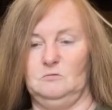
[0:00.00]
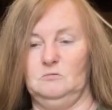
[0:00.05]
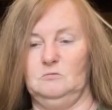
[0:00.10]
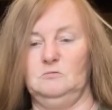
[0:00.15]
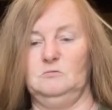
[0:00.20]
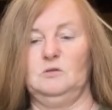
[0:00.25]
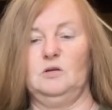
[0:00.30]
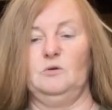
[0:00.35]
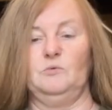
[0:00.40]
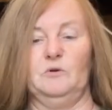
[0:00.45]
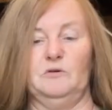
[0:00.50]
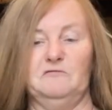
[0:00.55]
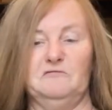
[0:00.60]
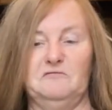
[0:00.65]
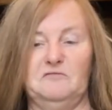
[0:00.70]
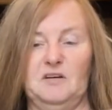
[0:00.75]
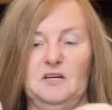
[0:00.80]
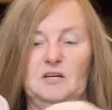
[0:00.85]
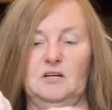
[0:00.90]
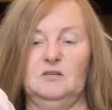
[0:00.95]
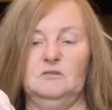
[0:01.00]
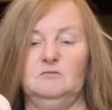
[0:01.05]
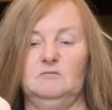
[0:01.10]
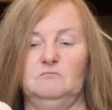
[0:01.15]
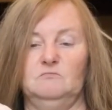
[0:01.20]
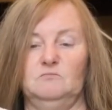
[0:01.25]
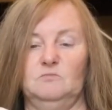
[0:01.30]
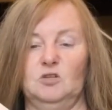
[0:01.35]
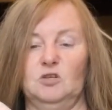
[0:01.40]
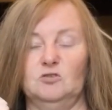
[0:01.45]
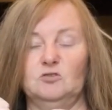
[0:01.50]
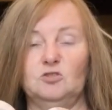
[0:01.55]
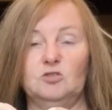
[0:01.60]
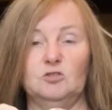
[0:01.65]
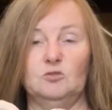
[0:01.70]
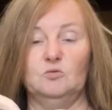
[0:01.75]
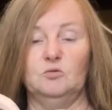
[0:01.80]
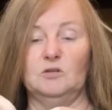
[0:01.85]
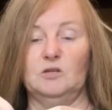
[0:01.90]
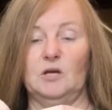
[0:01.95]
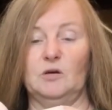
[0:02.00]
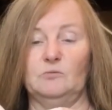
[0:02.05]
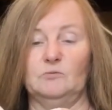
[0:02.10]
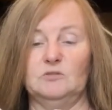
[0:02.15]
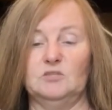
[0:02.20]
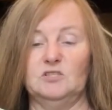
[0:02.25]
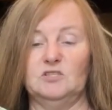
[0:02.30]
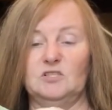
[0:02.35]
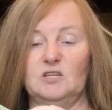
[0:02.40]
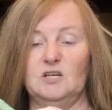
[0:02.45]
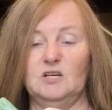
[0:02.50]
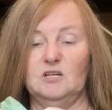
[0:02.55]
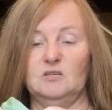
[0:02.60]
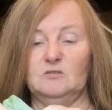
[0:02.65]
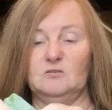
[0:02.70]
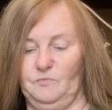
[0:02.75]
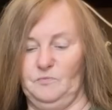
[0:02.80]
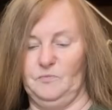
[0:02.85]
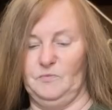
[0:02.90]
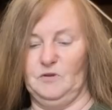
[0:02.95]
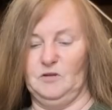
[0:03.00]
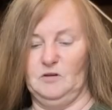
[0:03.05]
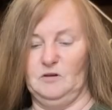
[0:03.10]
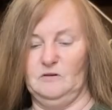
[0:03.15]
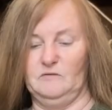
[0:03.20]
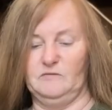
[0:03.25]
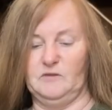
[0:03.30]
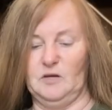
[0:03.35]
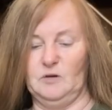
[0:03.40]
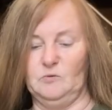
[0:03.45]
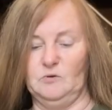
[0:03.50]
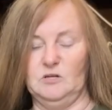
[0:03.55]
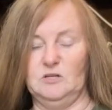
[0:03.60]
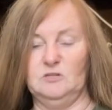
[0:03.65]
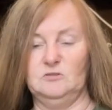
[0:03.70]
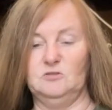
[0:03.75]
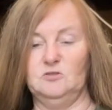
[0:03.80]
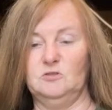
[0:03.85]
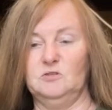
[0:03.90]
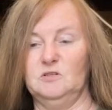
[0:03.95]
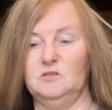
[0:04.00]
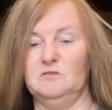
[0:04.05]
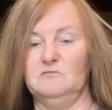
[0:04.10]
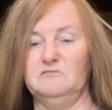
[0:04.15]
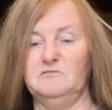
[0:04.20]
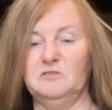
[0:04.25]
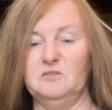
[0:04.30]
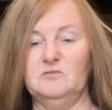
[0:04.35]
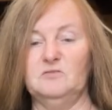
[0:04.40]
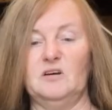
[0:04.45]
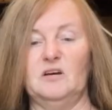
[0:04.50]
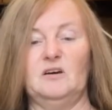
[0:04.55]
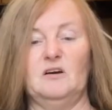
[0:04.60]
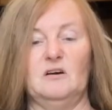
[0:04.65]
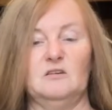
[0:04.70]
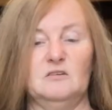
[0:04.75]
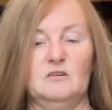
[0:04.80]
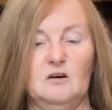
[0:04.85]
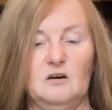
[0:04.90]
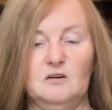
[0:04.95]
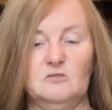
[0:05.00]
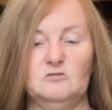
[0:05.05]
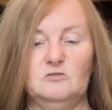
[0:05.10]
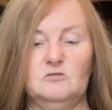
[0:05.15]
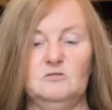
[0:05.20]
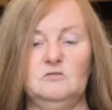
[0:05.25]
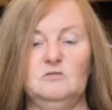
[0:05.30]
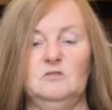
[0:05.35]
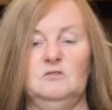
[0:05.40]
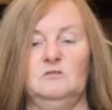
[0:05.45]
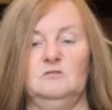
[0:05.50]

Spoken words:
They were fed, nurtured when they were sick. If they were injured in the field, they got doctored.